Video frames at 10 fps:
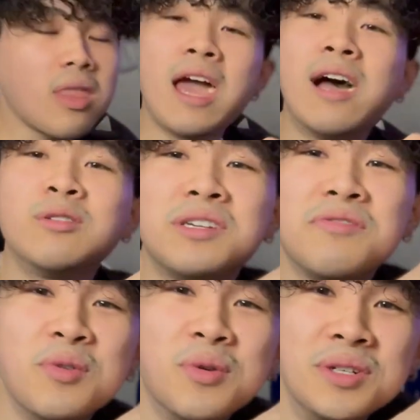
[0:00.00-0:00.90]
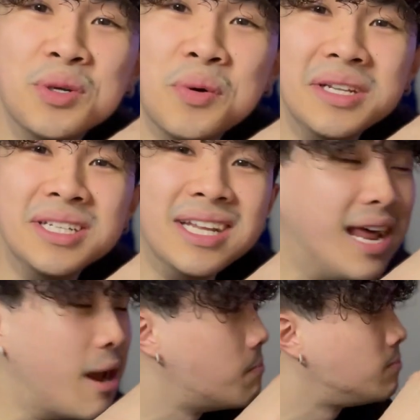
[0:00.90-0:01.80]
How's everyone doing
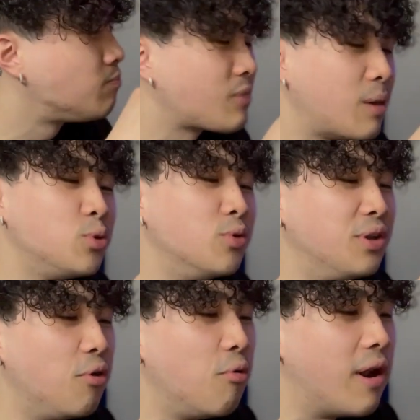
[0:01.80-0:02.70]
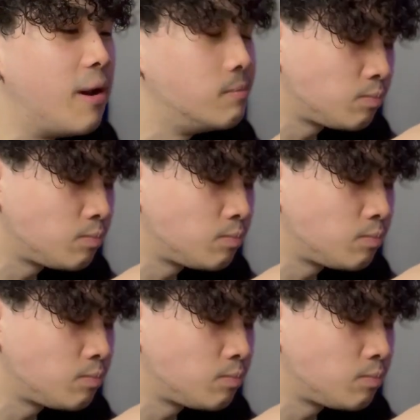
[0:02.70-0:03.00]
today? I'm doing great.